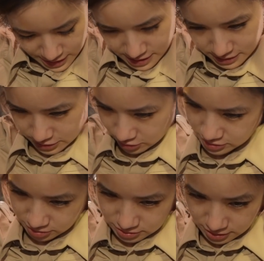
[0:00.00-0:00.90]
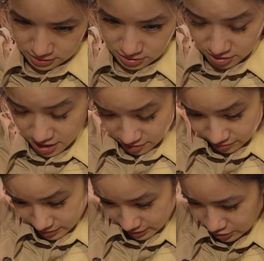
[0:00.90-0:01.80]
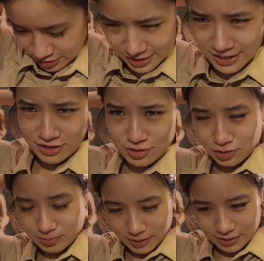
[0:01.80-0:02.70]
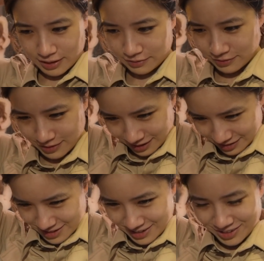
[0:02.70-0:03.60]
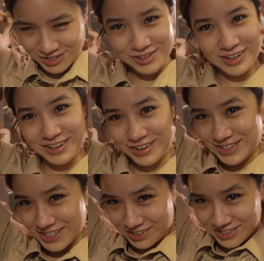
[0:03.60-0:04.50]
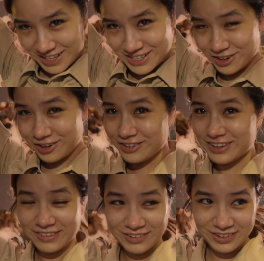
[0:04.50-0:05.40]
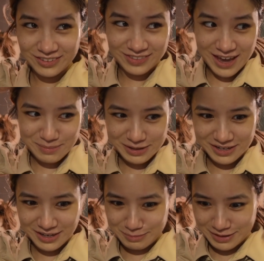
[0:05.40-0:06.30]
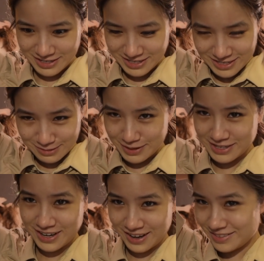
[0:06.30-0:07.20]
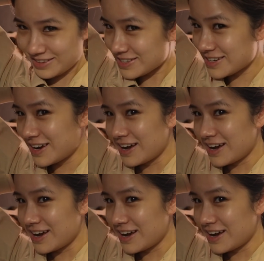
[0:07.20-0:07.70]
And this hotel does not have one. Usually they do, but I feel like Australian hotels, they don't give you that many amenities compared to others.